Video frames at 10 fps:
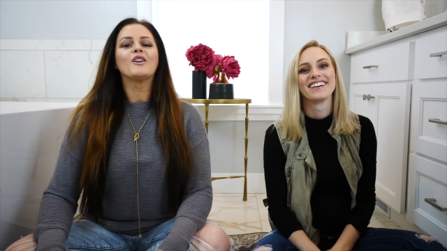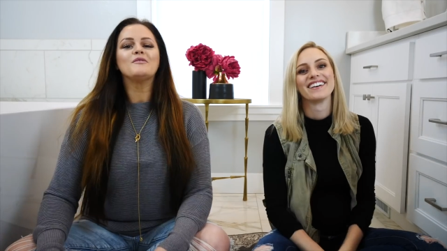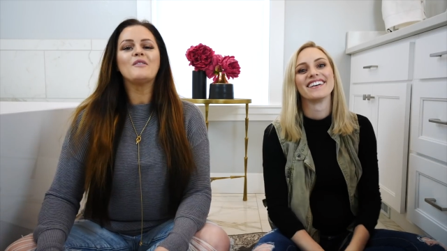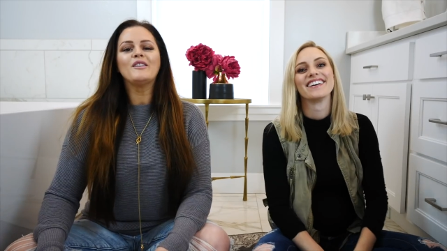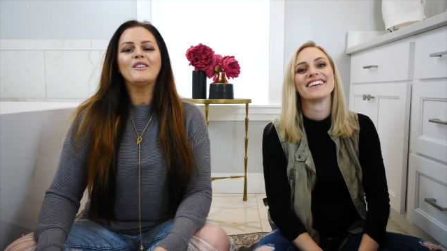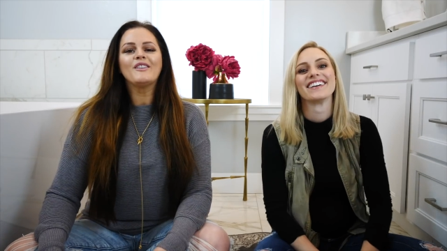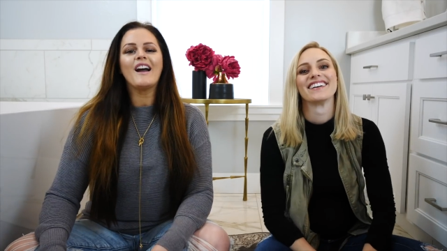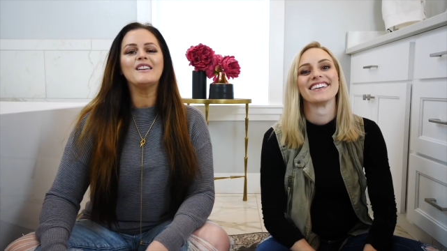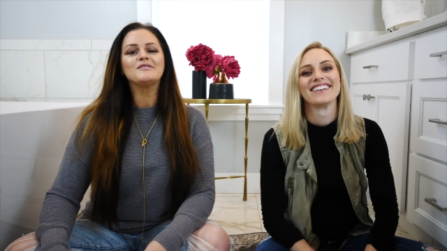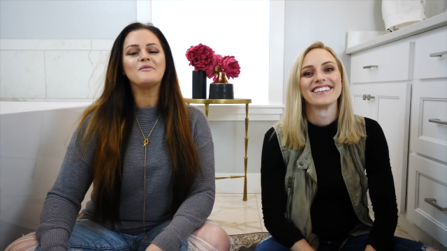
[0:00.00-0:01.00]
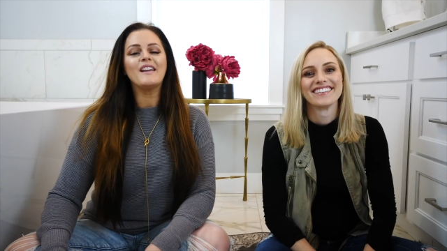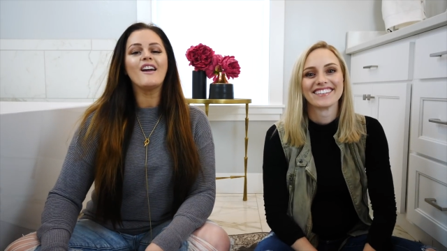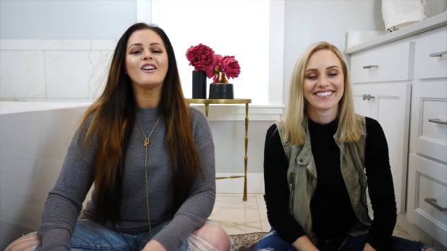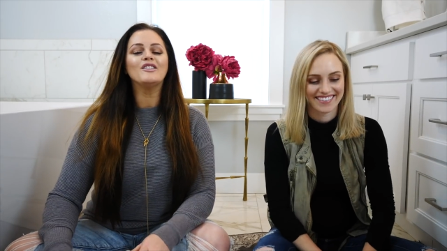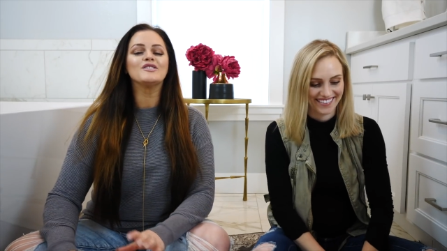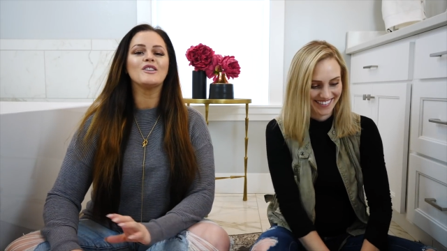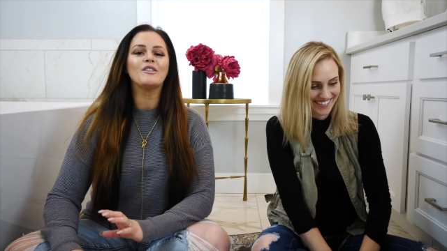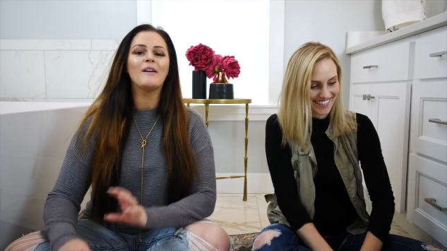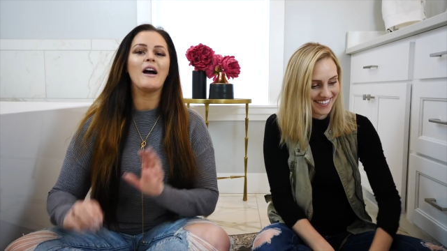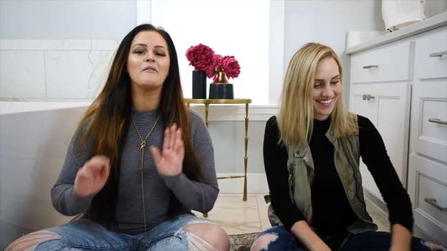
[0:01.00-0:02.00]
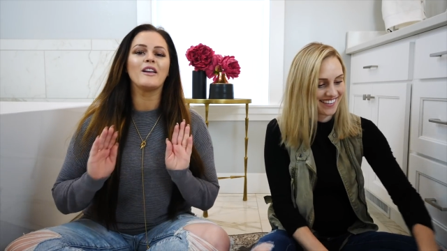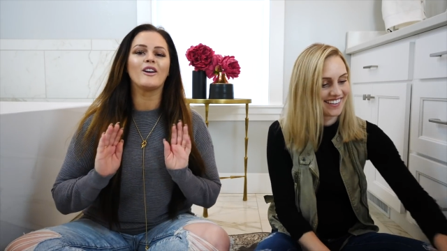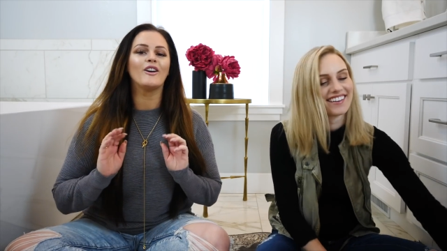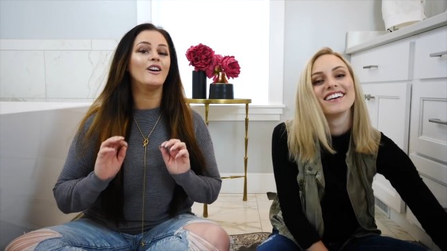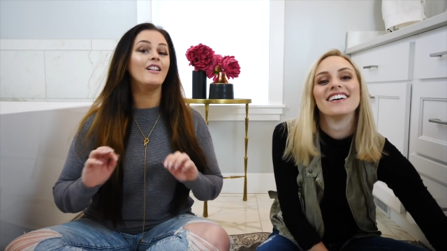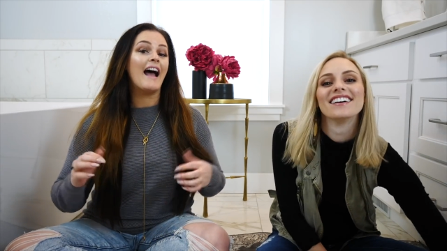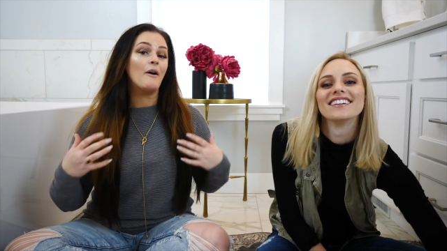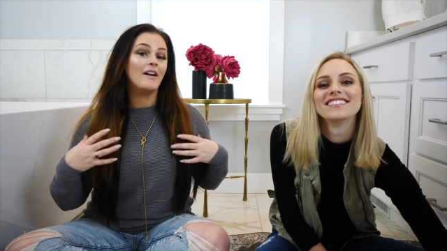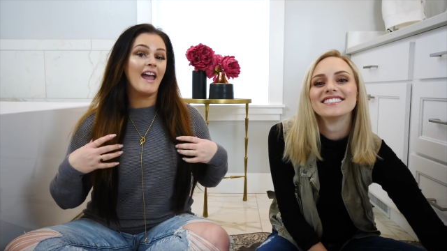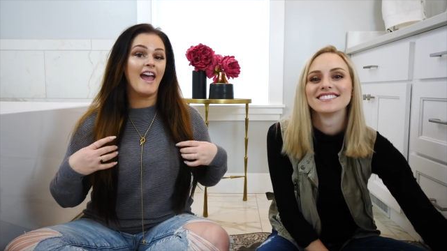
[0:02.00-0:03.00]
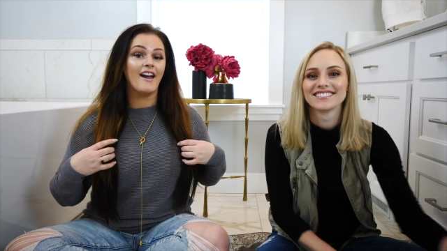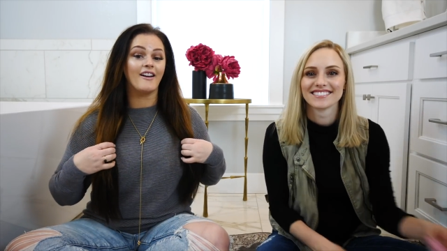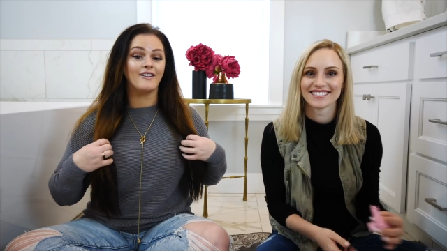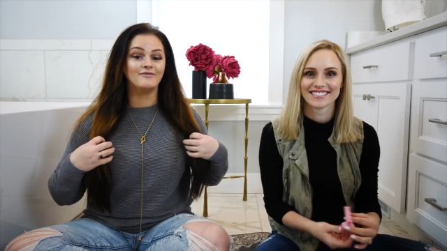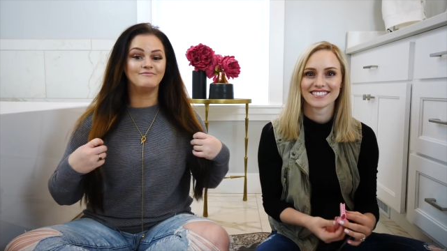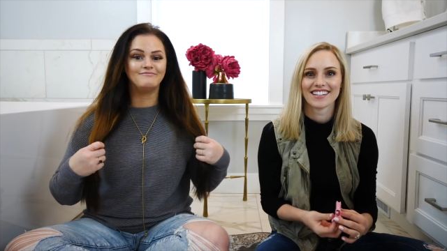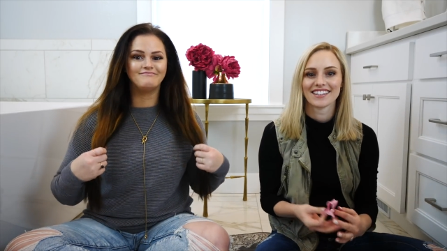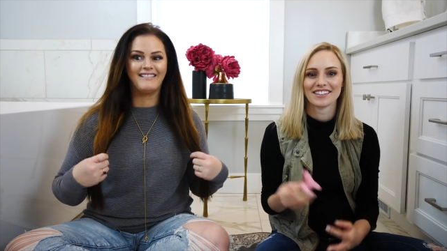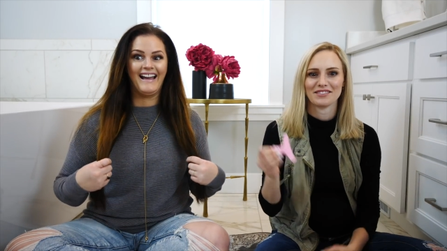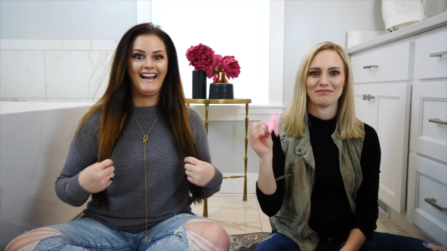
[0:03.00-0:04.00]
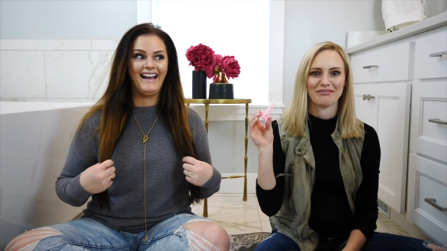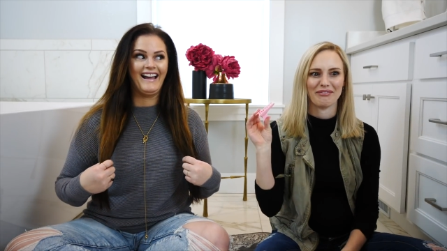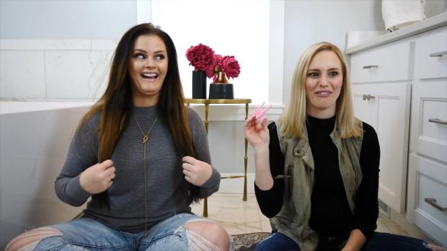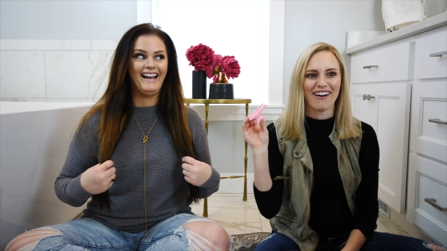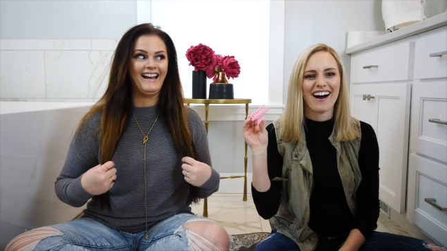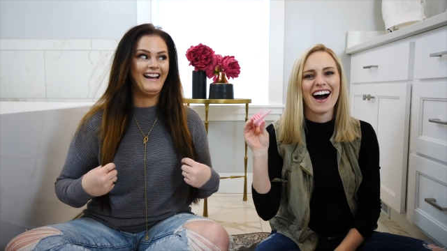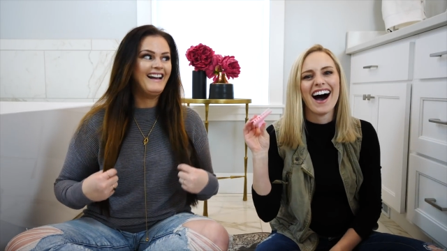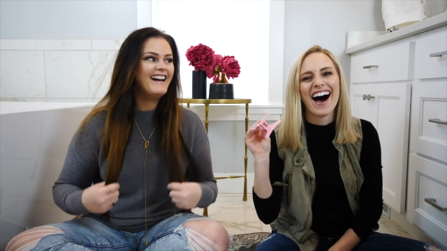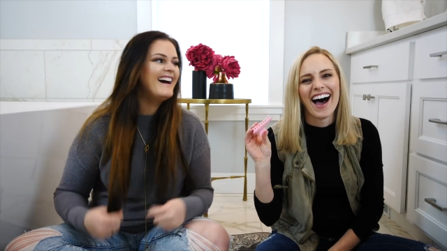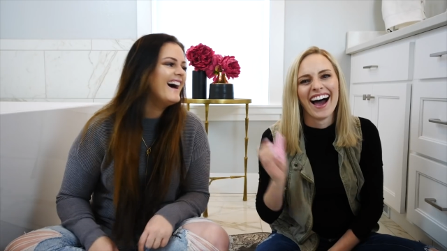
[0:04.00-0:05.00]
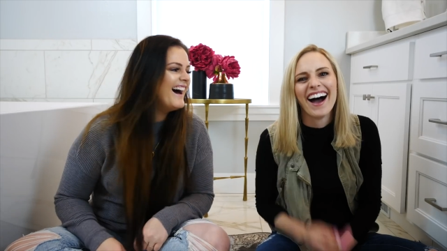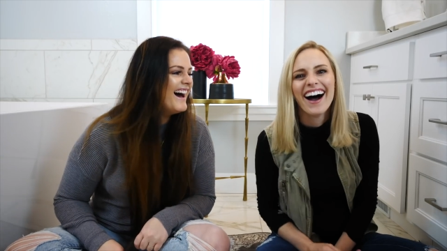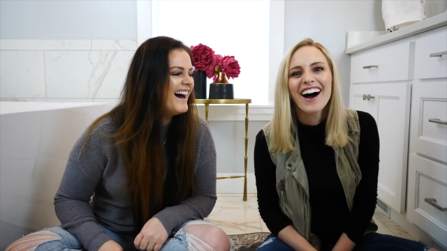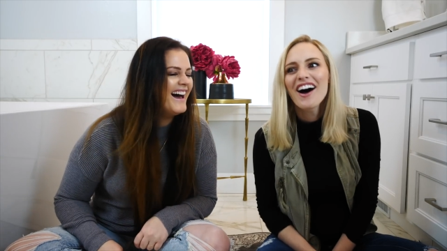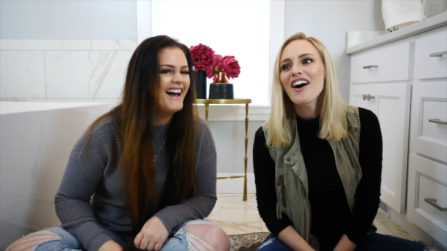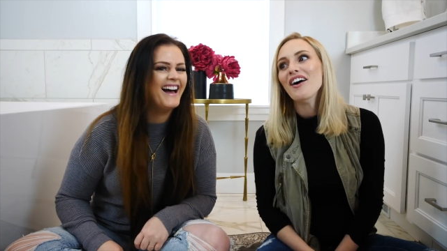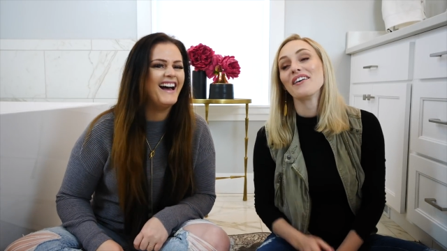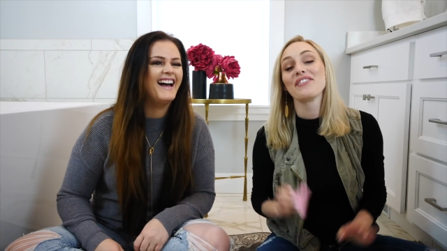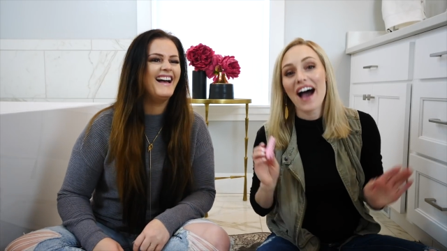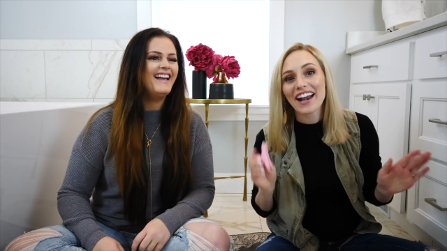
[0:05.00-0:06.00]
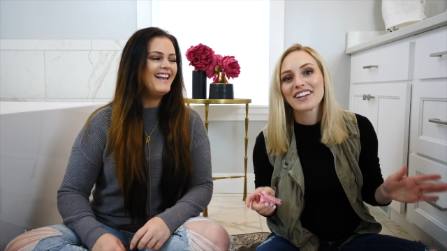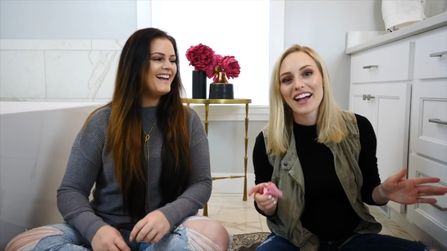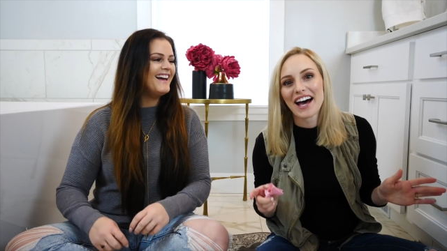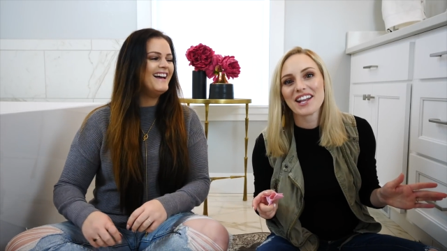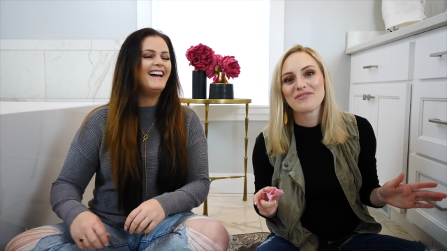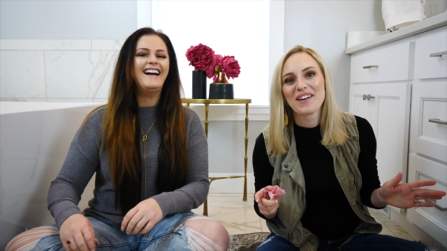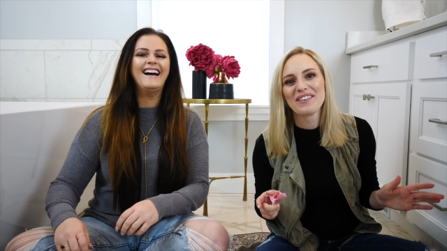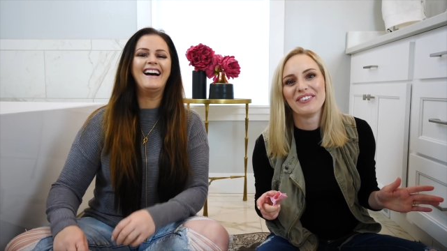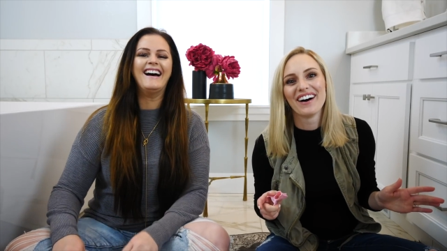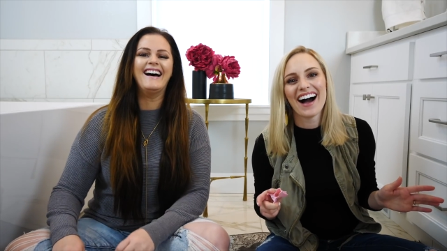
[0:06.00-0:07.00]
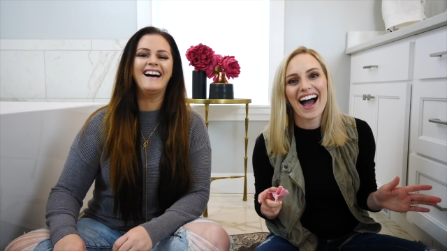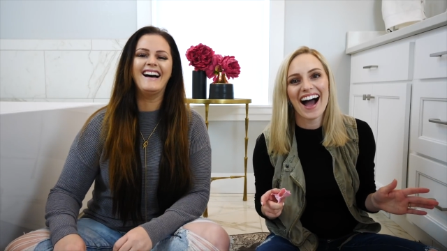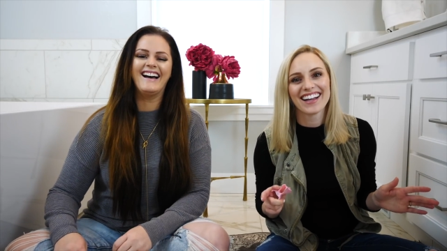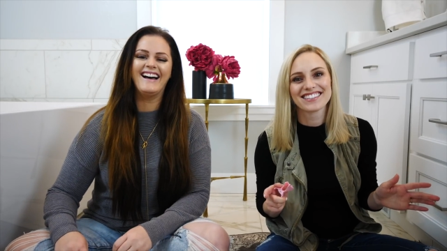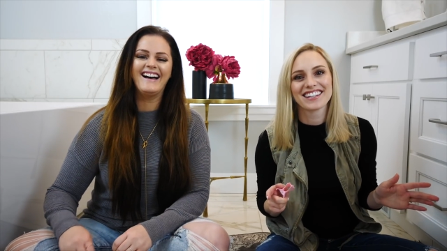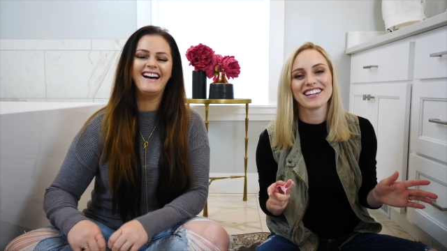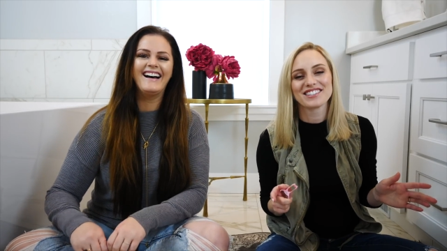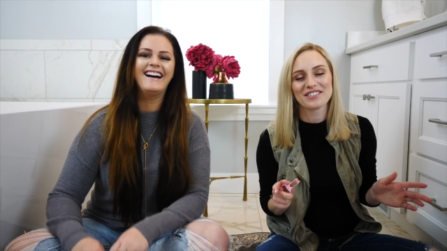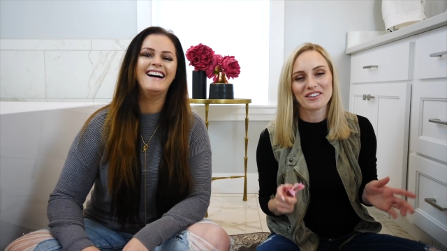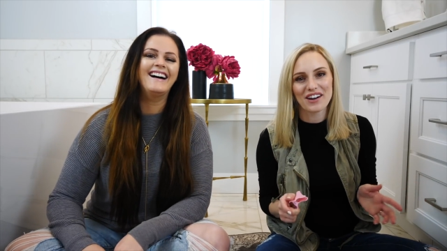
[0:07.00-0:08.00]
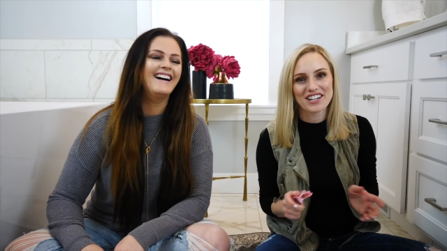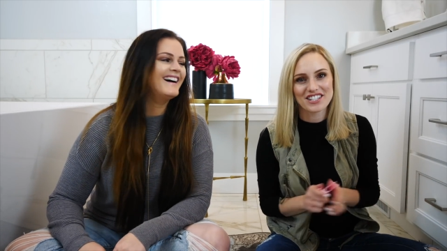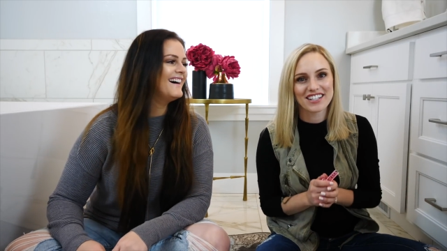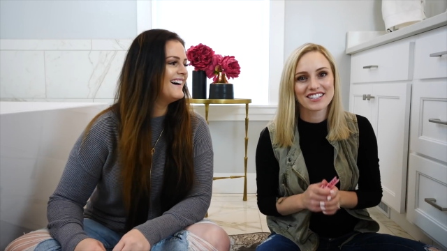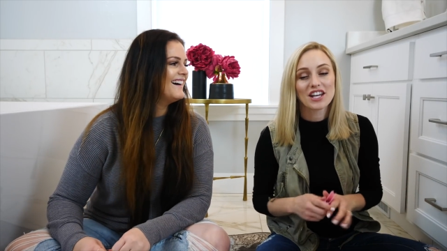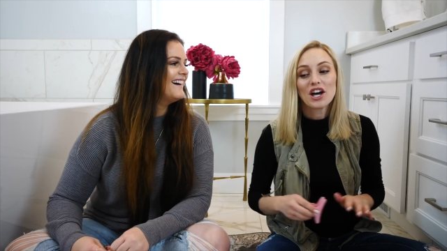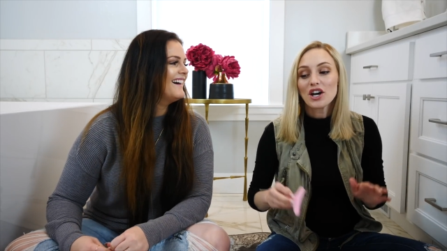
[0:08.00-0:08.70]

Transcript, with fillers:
Speaker 1: Good morning, you guys. We are gonna show you how we curl
Speaker 2: our hair. We've had a lot of people ask us some questions,